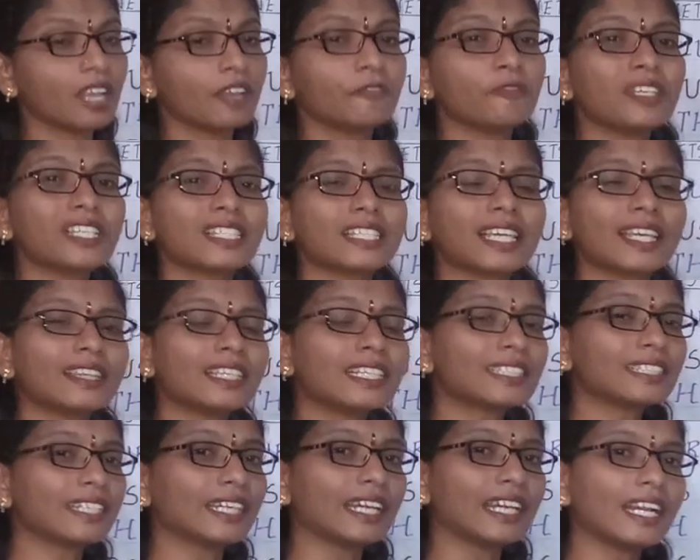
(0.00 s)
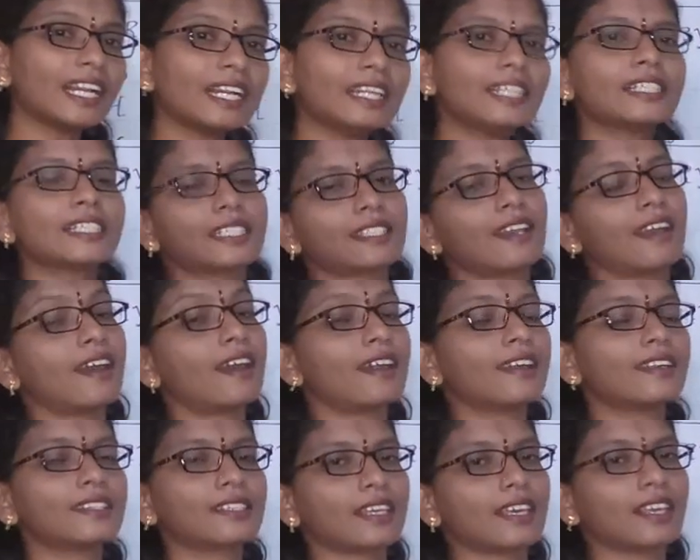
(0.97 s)
we see the tailed
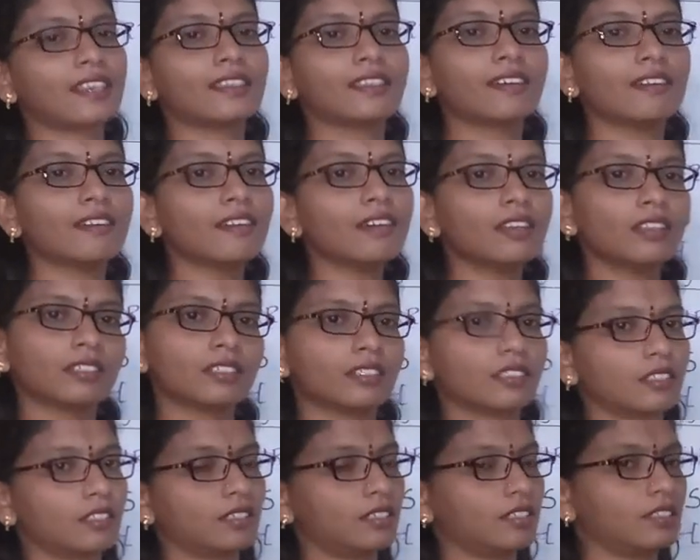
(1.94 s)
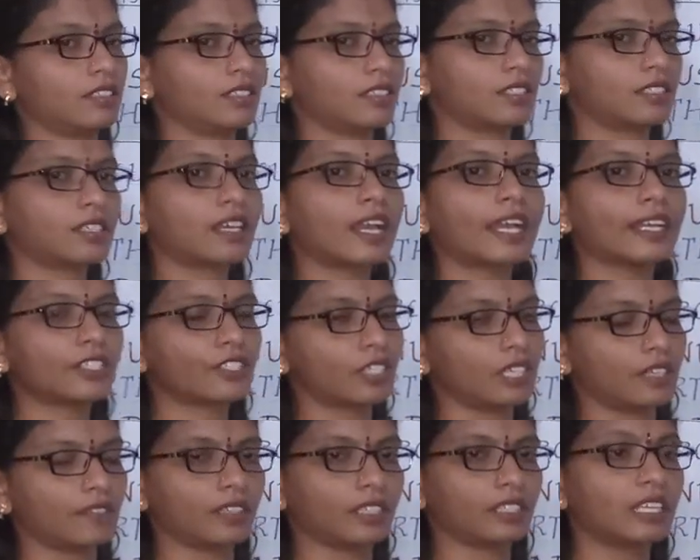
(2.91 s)
stars in the sky,
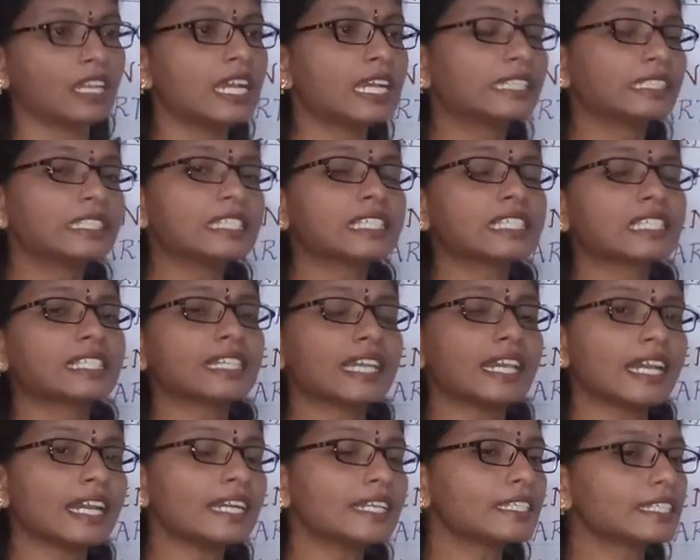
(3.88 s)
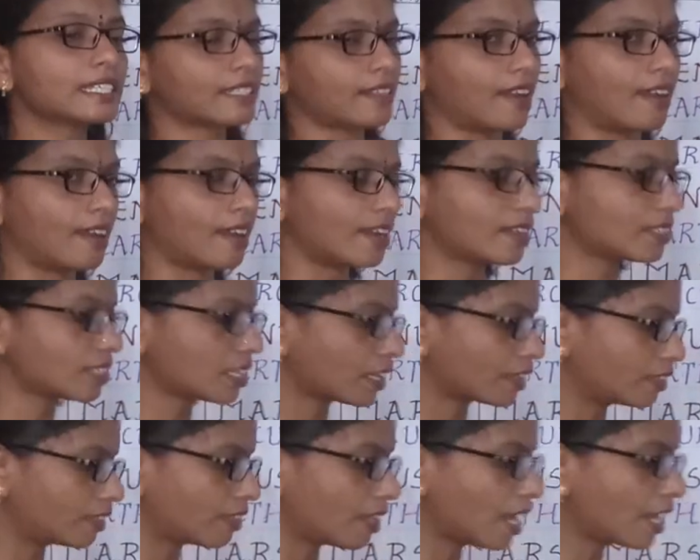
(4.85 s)
children. These tailed stars,
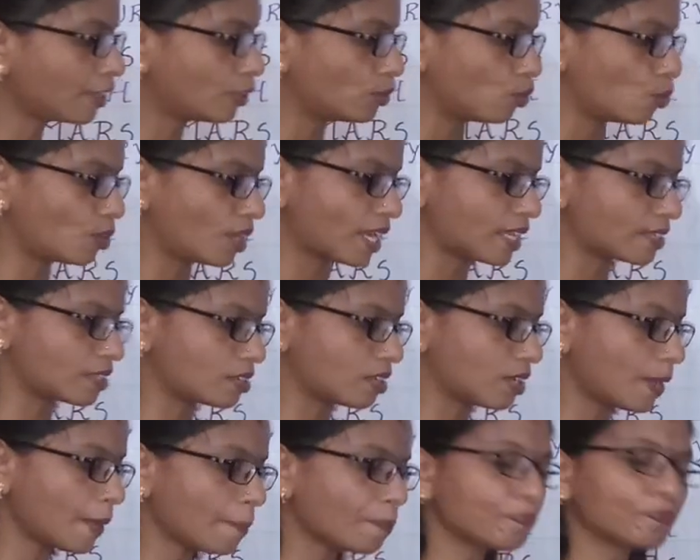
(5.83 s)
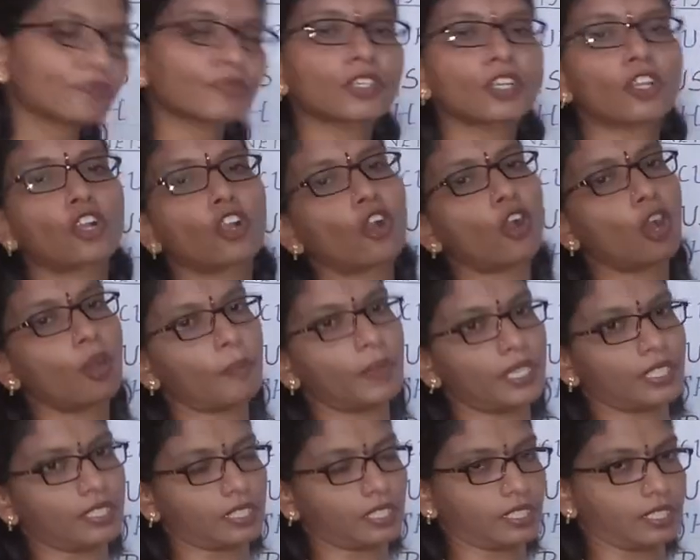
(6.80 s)
they are known as the
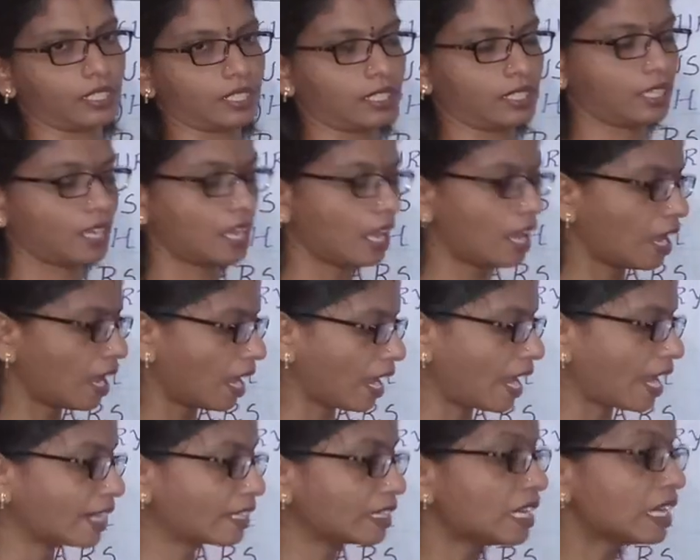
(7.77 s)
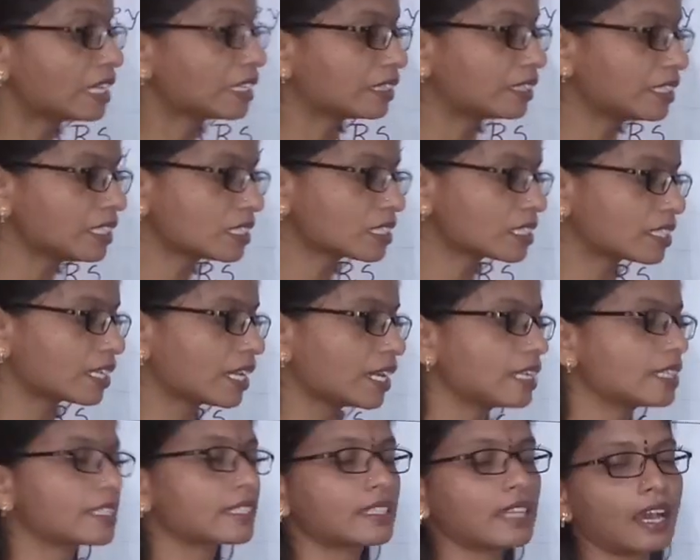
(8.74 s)
comets. And these
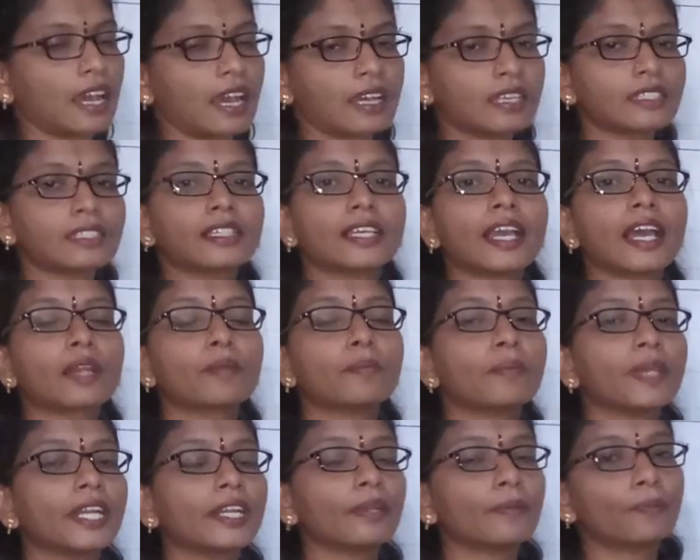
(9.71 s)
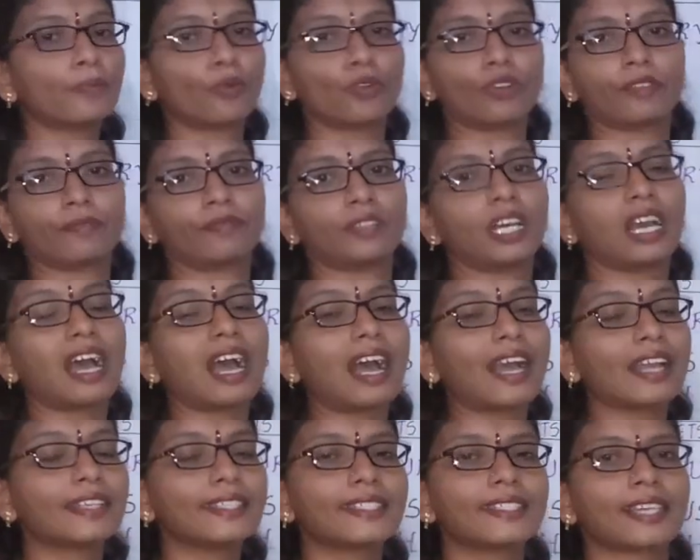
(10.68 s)
tailed stars, they are made up of the
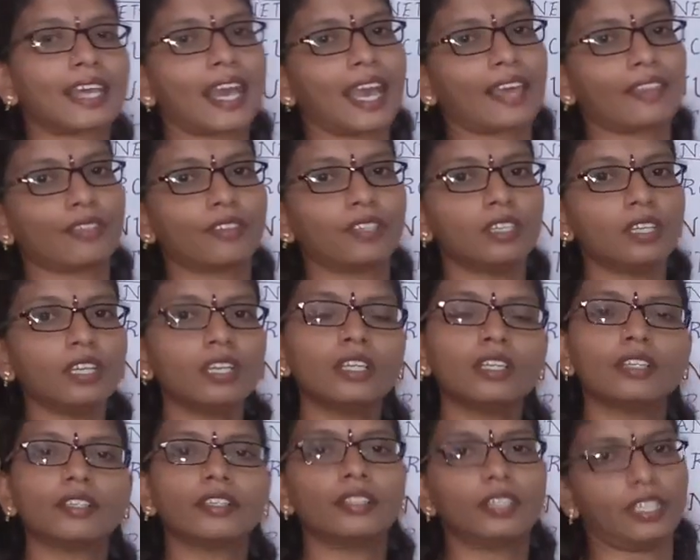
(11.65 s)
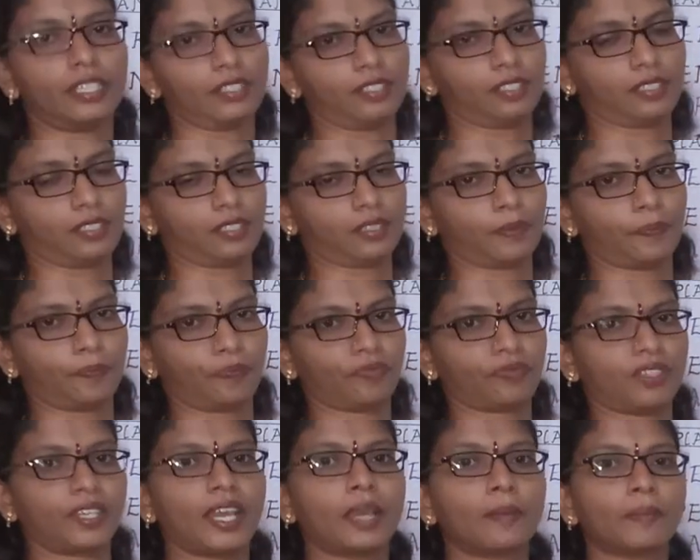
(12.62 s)
ice and the dust.
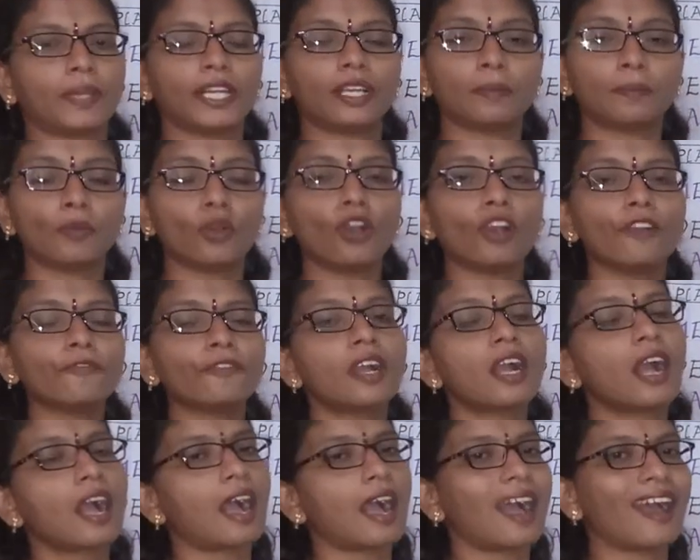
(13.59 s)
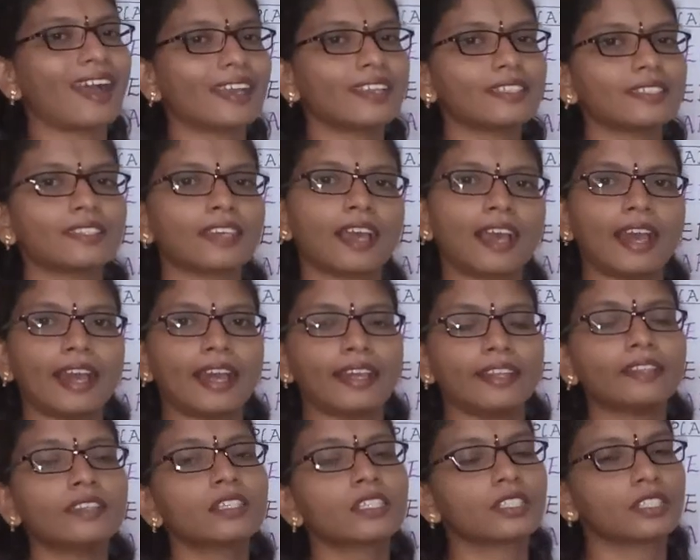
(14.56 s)
They are made up of ice
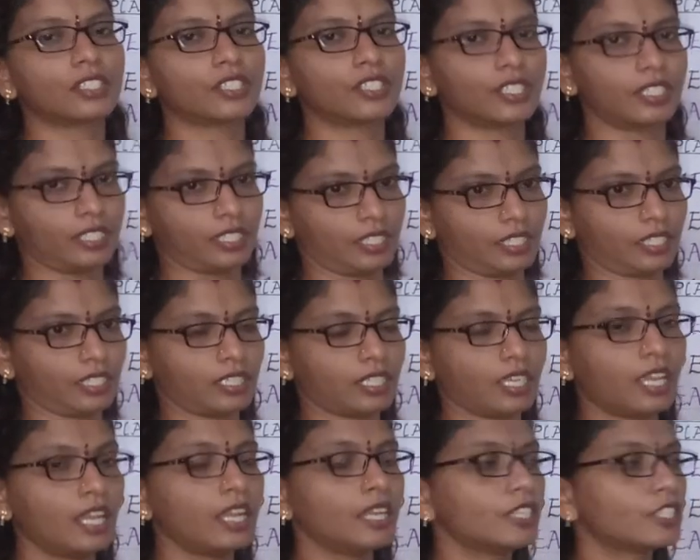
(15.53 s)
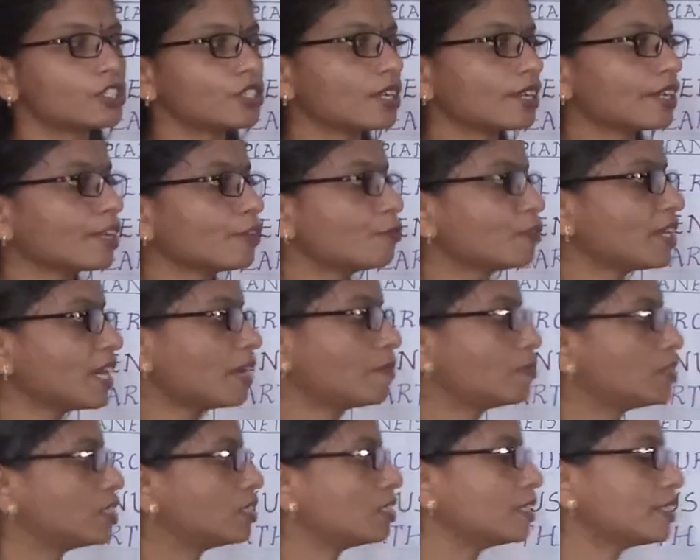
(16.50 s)
and dust. Children, we have
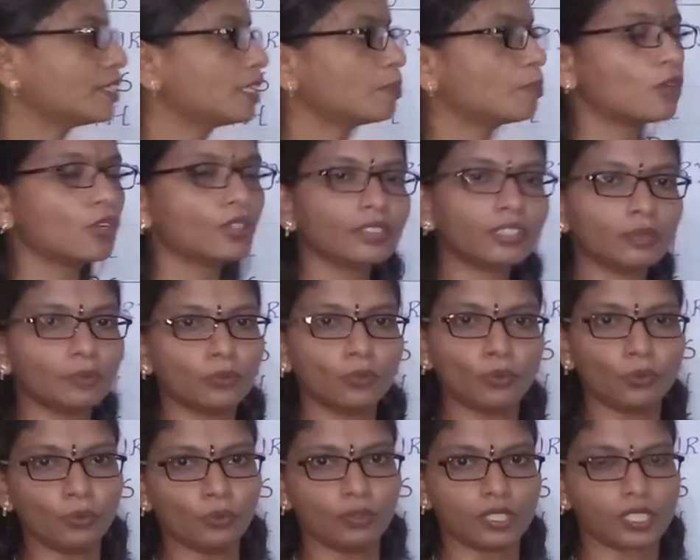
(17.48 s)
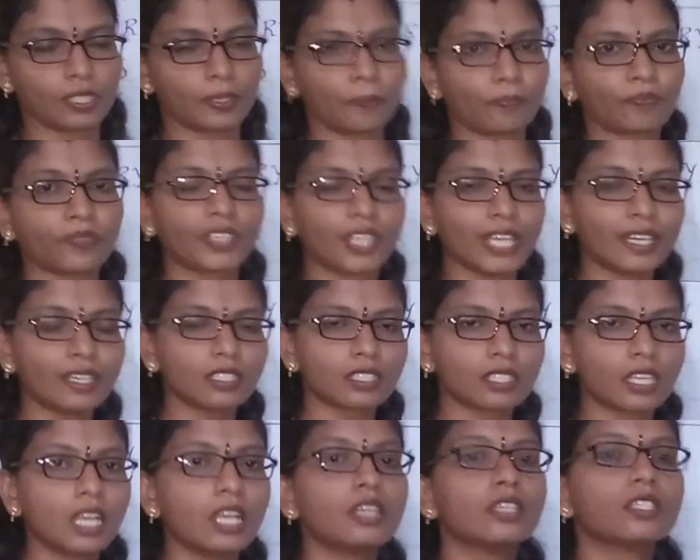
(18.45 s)
learnt about the moons.
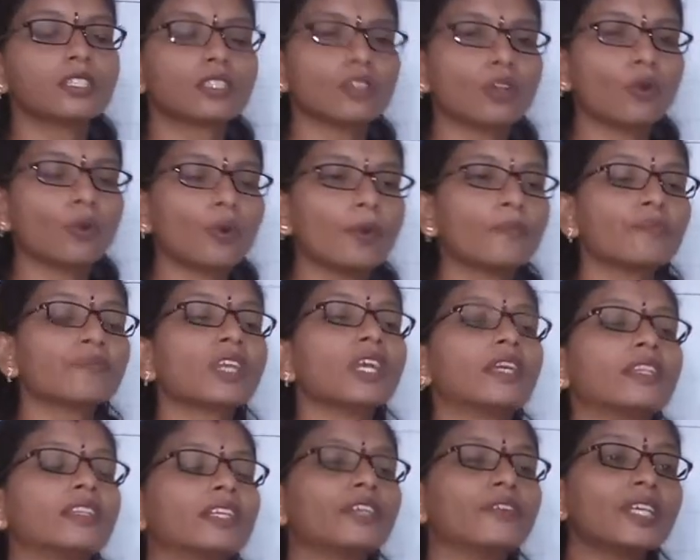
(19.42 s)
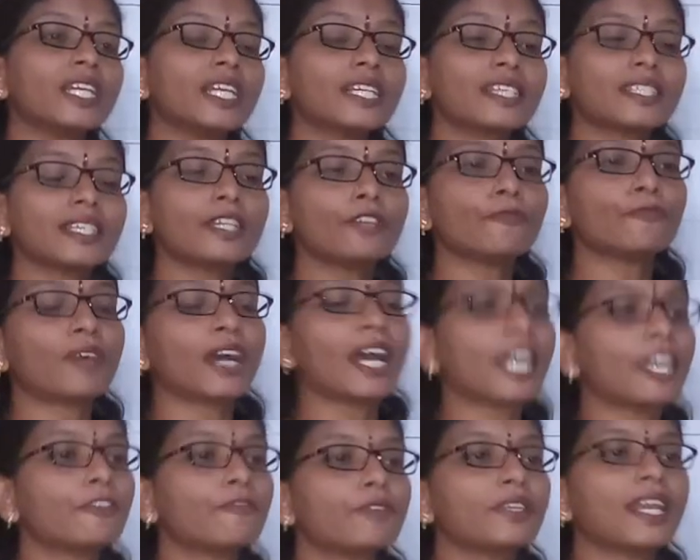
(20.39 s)
Yes? So, the reason
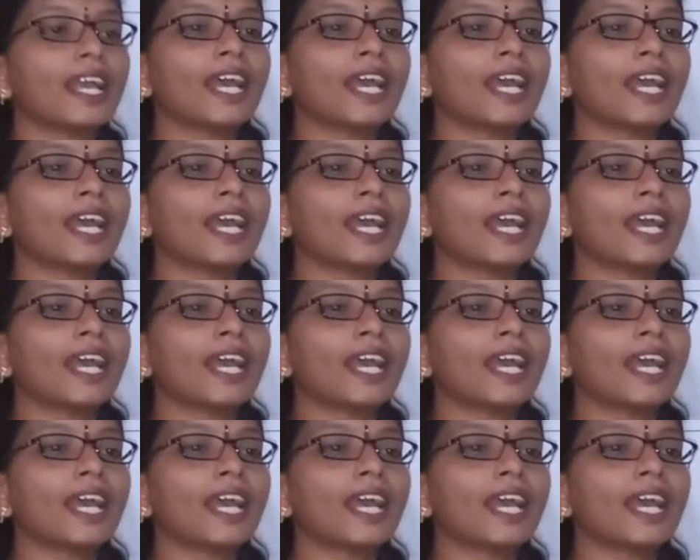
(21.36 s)
why we